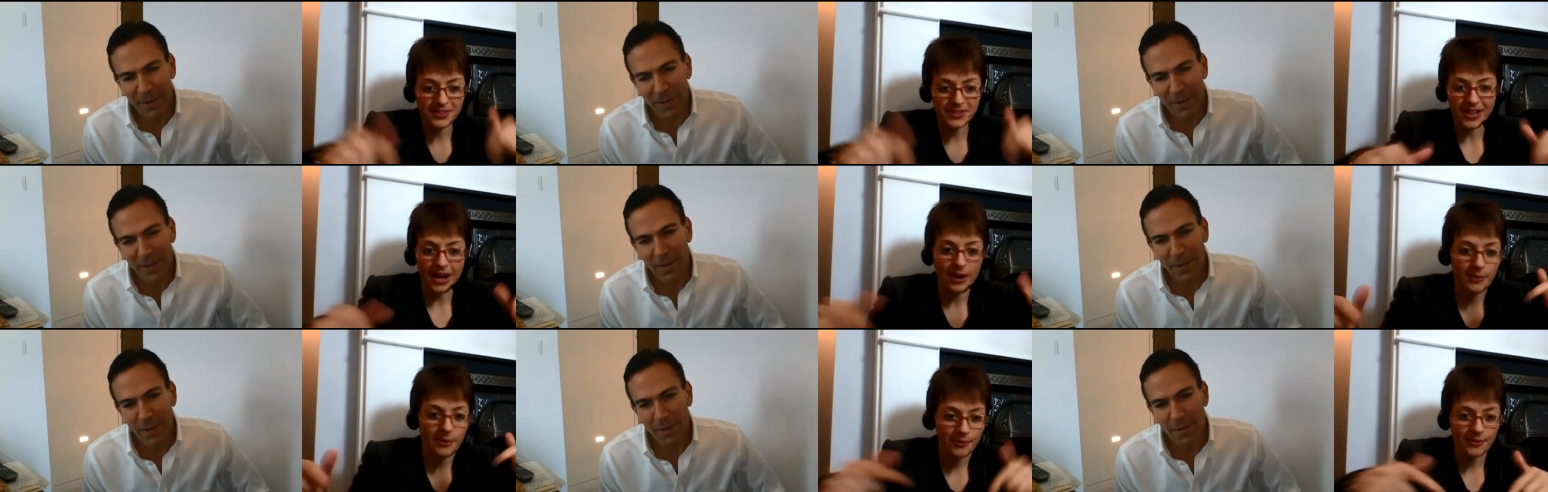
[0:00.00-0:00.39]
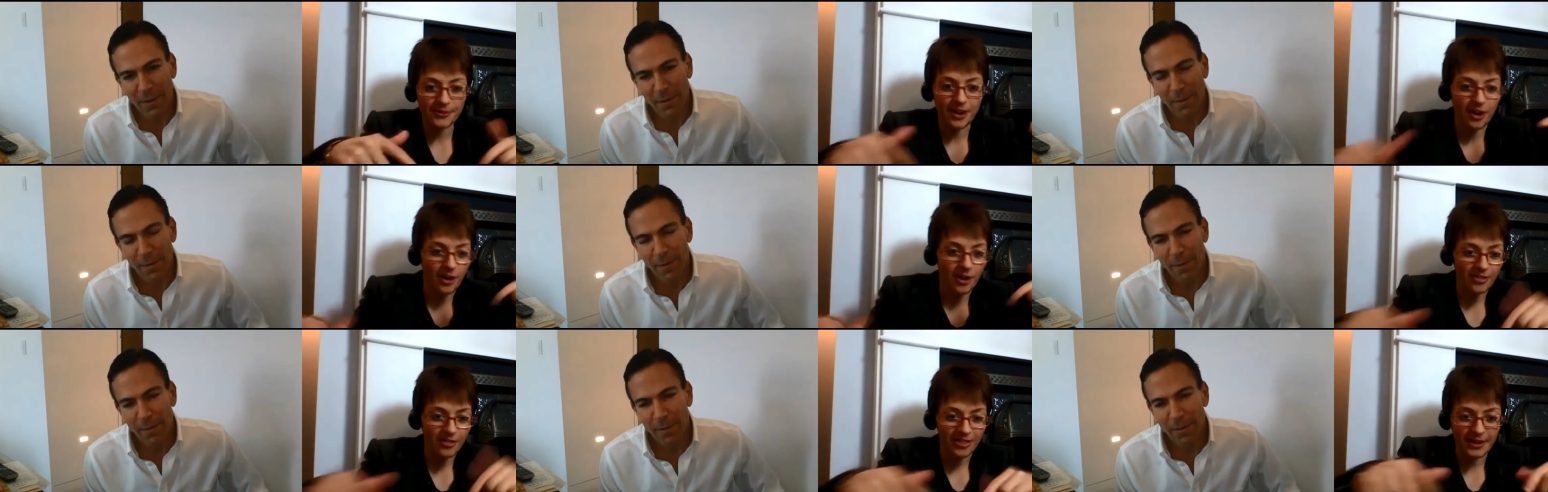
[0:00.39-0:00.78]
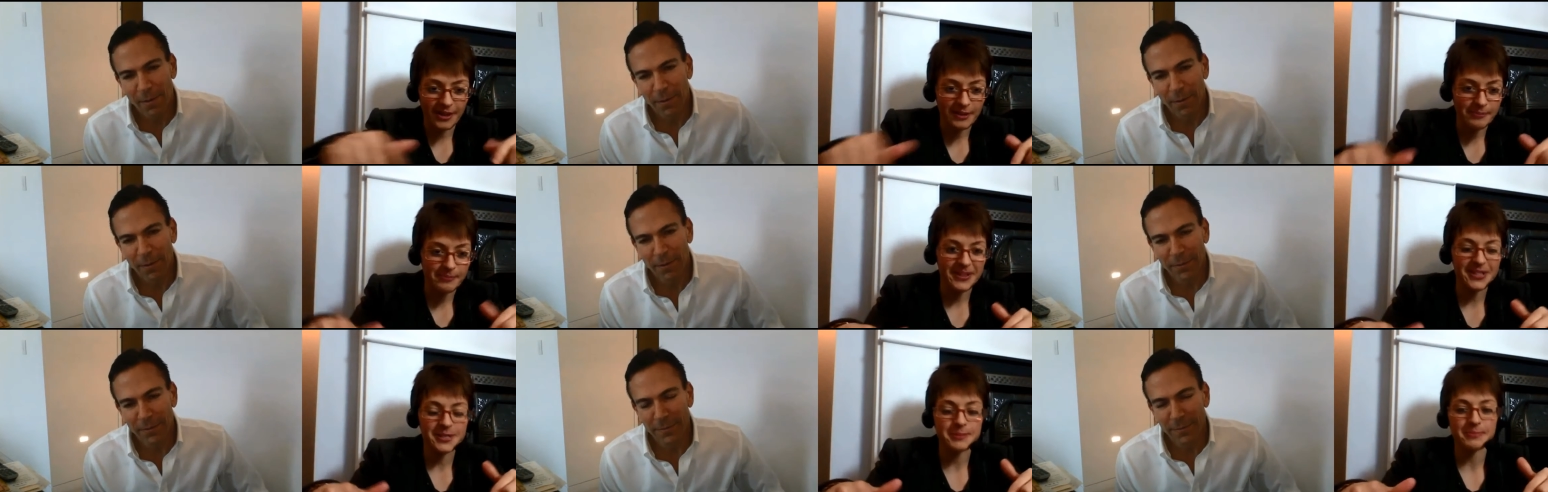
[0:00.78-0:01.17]
Speaker 1: down on the
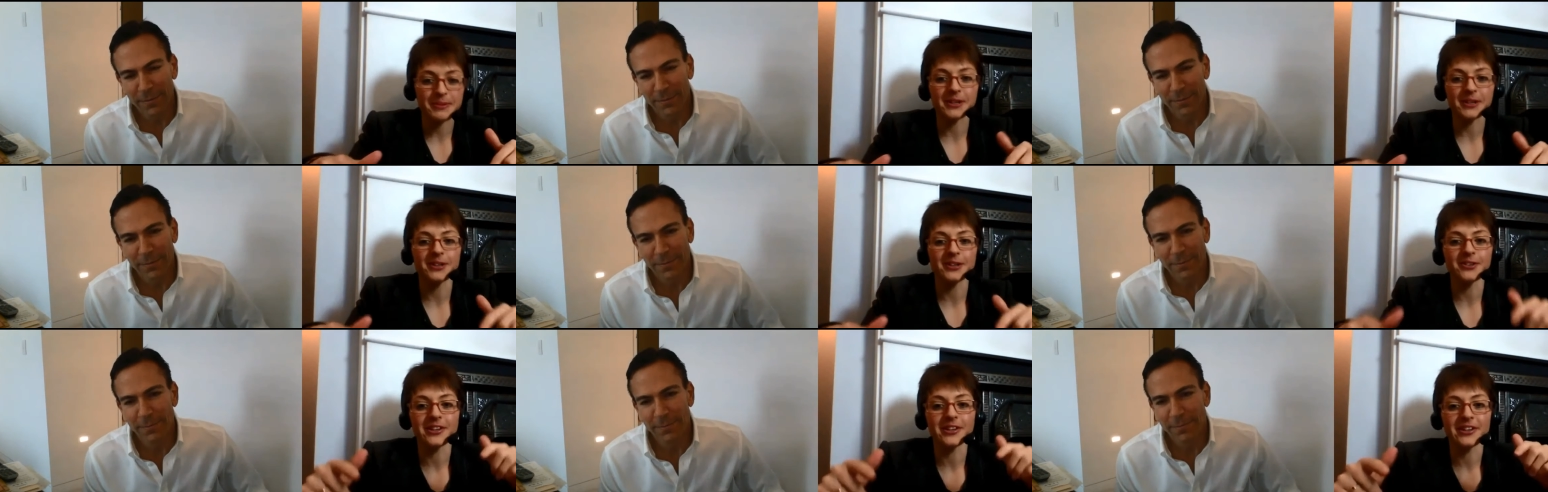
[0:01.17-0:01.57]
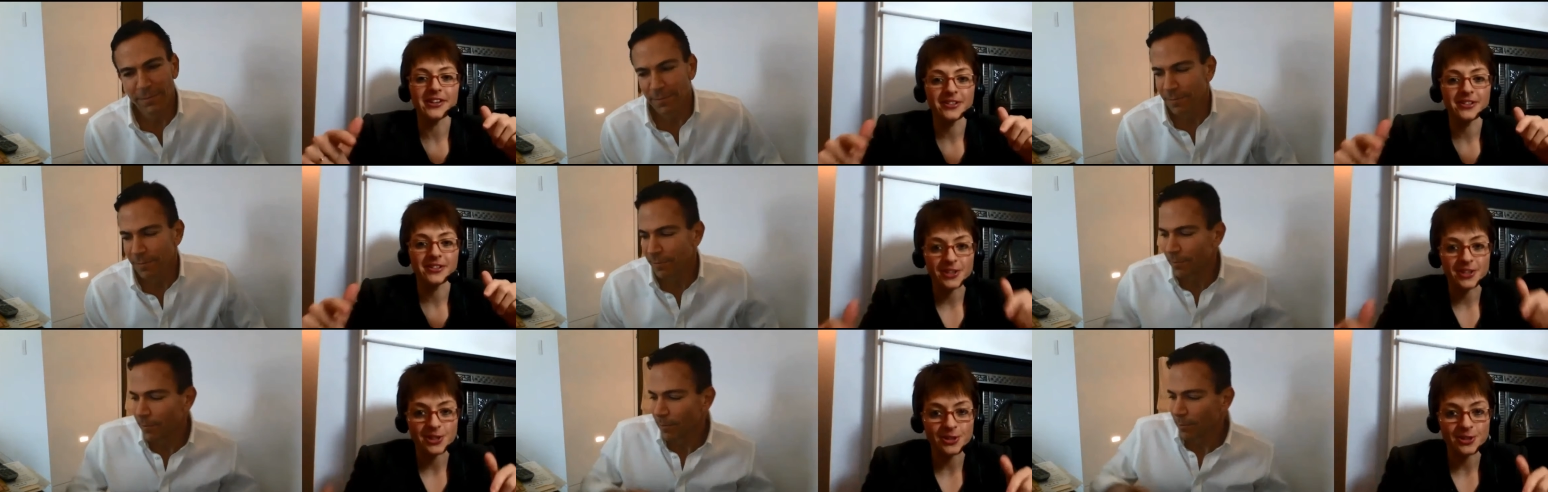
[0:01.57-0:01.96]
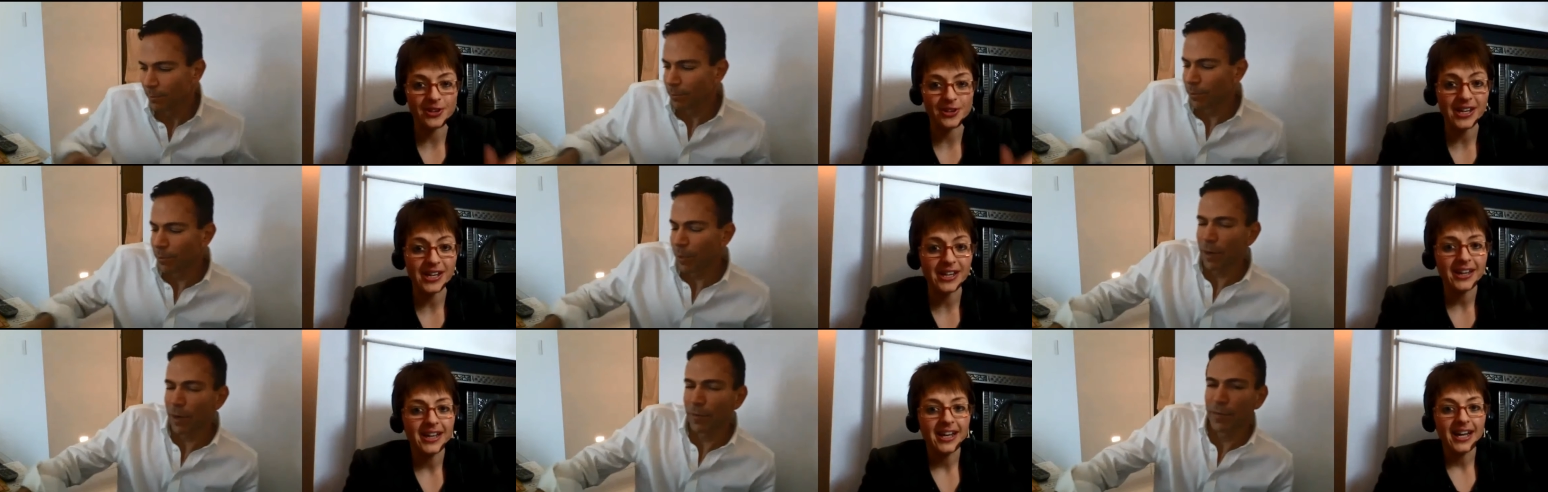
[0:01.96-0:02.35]
bits below the the
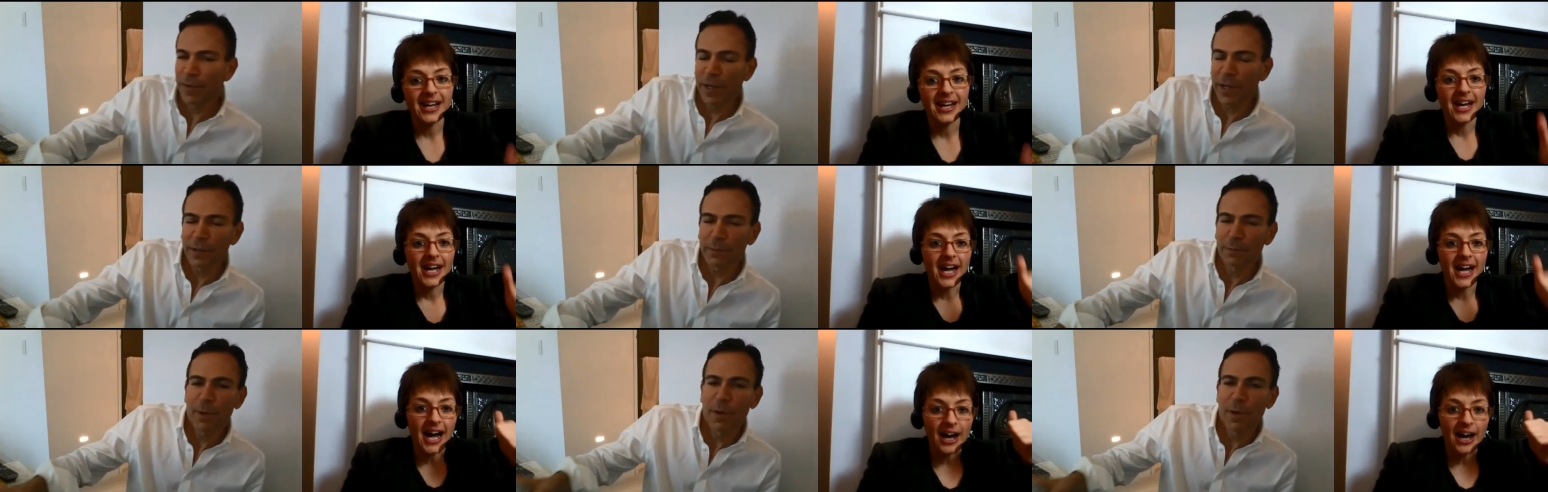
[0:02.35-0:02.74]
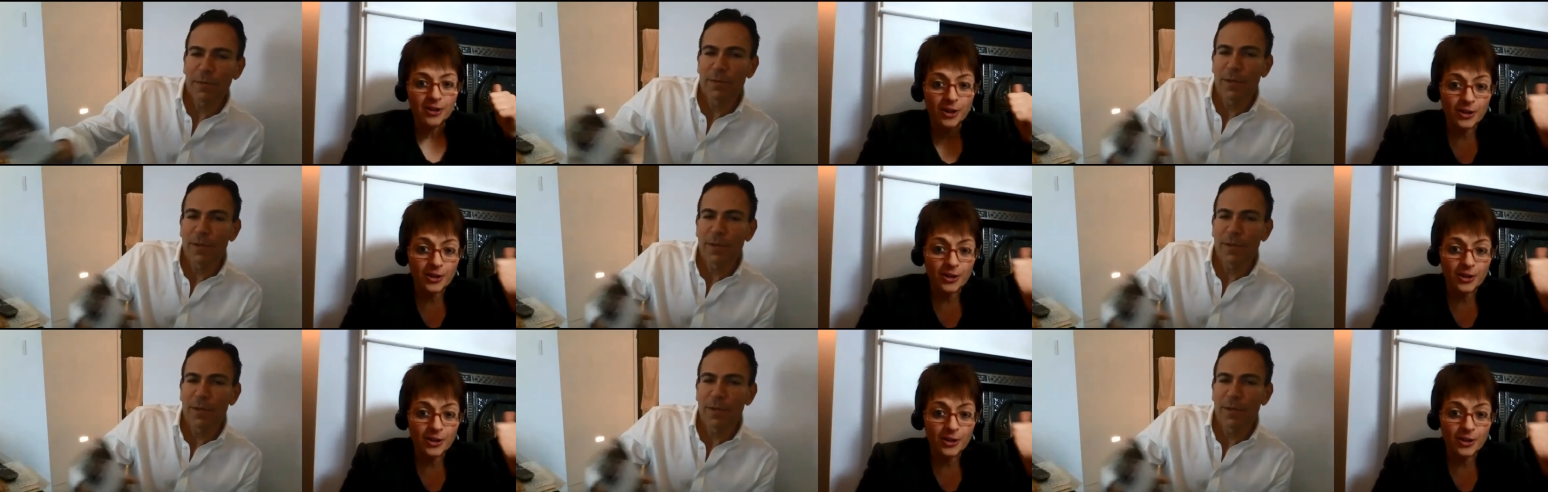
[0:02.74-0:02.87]
screen. Perfect, perfect.